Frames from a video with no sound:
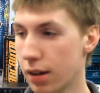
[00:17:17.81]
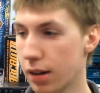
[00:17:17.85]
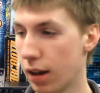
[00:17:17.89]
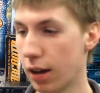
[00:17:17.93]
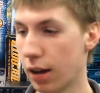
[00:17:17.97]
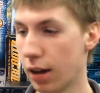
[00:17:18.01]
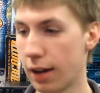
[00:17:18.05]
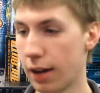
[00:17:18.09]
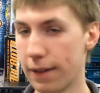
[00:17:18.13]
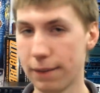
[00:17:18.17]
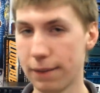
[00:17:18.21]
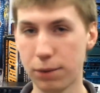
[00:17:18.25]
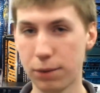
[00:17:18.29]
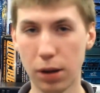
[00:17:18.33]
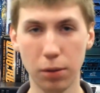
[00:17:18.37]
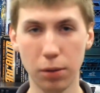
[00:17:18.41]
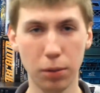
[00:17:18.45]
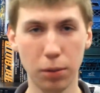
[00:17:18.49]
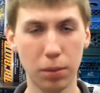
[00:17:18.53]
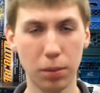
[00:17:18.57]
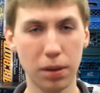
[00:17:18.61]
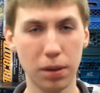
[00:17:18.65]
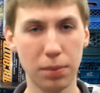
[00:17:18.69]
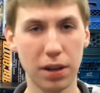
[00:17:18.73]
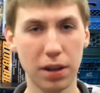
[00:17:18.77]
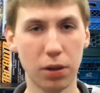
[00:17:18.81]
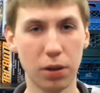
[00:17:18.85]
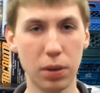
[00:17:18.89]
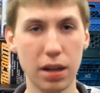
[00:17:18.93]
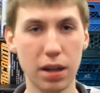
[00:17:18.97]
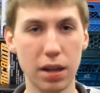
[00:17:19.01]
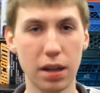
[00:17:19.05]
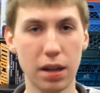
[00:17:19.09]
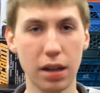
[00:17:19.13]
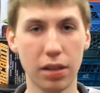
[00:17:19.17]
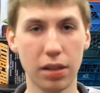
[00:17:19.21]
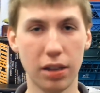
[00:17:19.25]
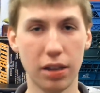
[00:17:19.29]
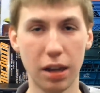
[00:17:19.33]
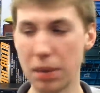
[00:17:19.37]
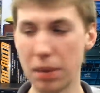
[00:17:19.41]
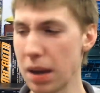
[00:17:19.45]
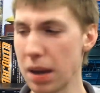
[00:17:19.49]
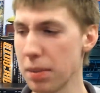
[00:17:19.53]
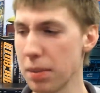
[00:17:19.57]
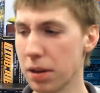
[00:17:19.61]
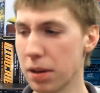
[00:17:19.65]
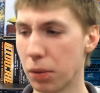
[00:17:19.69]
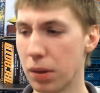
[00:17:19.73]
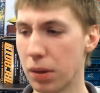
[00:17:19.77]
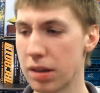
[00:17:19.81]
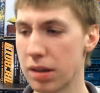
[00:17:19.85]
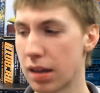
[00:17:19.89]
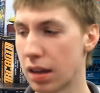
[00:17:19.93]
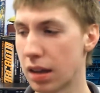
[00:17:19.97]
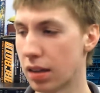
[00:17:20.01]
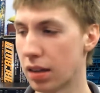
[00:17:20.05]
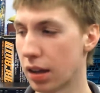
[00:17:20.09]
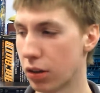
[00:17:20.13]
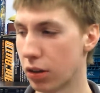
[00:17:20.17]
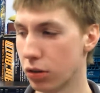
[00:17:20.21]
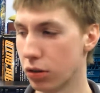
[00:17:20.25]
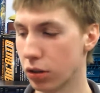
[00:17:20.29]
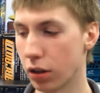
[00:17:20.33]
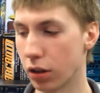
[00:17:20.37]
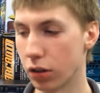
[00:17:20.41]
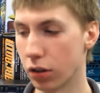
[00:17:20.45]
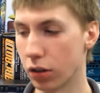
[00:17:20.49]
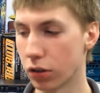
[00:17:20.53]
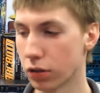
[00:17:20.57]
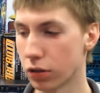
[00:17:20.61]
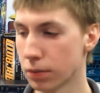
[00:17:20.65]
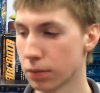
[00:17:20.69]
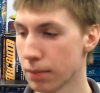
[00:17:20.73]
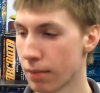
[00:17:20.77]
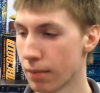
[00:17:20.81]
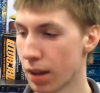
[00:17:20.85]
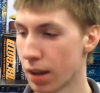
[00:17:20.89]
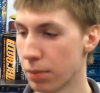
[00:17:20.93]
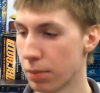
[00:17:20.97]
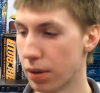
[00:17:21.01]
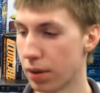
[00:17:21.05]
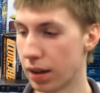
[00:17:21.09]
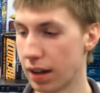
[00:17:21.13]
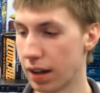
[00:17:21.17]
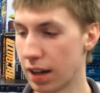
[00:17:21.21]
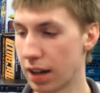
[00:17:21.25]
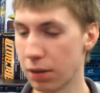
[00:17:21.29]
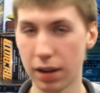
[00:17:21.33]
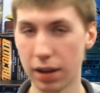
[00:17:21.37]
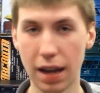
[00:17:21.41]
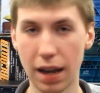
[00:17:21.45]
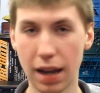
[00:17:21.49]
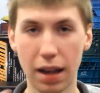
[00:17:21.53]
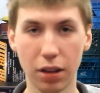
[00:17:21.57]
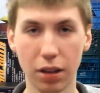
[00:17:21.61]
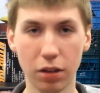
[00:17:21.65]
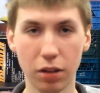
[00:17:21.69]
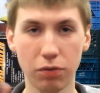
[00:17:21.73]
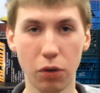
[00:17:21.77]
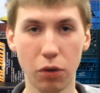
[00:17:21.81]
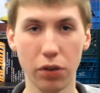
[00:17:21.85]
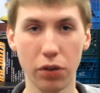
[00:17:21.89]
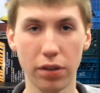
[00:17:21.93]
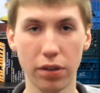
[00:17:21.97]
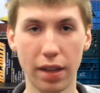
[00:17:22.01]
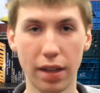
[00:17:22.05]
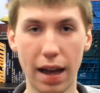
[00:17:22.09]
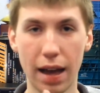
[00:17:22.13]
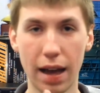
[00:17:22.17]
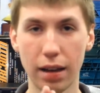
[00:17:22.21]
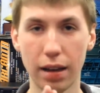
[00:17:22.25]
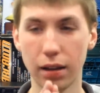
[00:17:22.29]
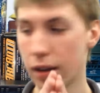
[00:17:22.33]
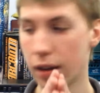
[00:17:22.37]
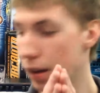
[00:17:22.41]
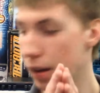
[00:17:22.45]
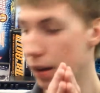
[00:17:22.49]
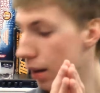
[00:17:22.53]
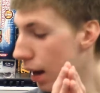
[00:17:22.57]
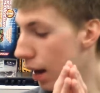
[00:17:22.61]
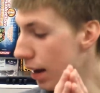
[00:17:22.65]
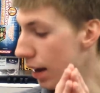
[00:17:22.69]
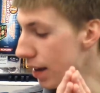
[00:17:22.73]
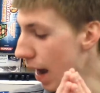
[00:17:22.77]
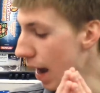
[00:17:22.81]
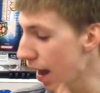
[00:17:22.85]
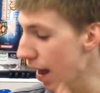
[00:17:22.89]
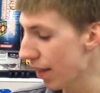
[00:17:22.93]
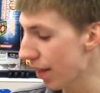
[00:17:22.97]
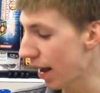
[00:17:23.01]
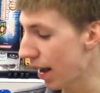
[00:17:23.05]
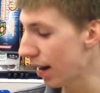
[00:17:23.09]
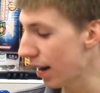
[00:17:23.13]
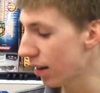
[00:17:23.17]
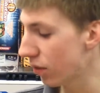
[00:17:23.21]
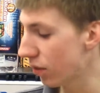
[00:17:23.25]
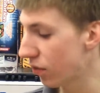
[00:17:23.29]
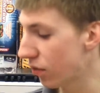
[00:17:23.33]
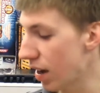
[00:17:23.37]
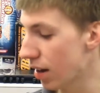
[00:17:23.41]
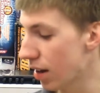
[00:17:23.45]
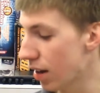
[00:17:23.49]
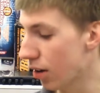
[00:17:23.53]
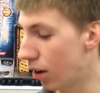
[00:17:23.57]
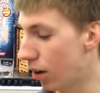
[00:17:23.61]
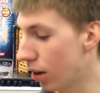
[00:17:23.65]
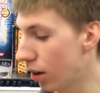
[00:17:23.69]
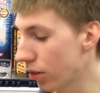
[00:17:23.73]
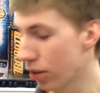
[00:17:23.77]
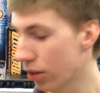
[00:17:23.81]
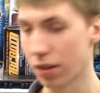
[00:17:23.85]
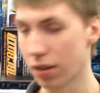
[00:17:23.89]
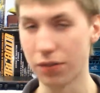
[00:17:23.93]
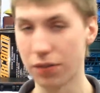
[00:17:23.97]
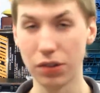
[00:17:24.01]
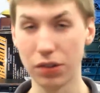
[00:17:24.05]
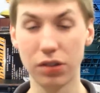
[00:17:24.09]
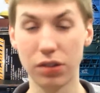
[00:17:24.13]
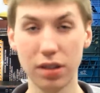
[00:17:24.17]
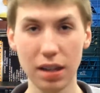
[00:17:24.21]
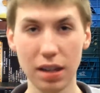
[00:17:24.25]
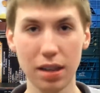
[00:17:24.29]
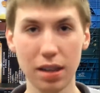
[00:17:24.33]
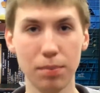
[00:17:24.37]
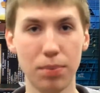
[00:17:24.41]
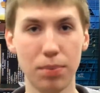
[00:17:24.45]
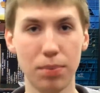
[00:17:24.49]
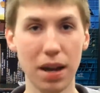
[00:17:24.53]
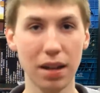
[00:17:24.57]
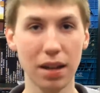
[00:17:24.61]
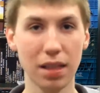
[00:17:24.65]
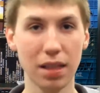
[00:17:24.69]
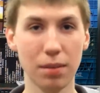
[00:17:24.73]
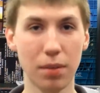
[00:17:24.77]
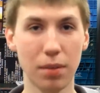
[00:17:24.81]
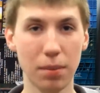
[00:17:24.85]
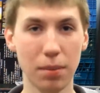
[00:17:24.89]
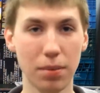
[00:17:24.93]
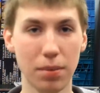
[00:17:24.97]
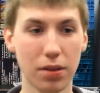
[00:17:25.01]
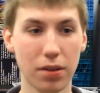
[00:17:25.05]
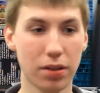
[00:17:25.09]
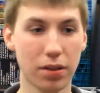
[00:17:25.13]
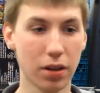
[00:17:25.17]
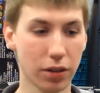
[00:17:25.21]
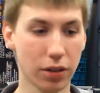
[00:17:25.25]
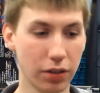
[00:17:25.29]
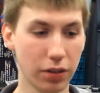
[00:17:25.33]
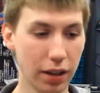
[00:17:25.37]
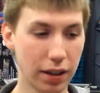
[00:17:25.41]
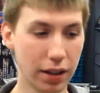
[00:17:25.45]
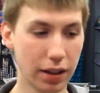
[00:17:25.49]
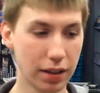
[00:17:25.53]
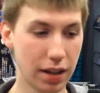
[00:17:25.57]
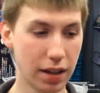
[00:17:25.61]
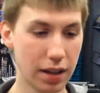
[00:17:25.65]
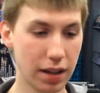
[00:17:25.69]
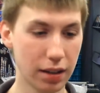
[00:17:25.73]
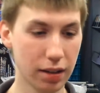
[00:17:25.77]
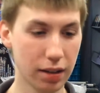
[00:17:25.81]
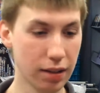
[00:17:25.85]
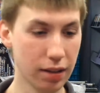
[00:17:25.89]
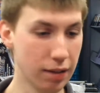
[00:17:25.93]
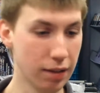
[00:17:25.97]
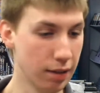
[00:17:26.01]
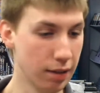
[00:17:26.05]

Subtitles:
It'll probably be a weekend thing, maybe a Wednesday thing, who knows. But anyway, yeah, look forward to that. And yeah, that is fake consoles. If you see them, pick them up, because they're really neat.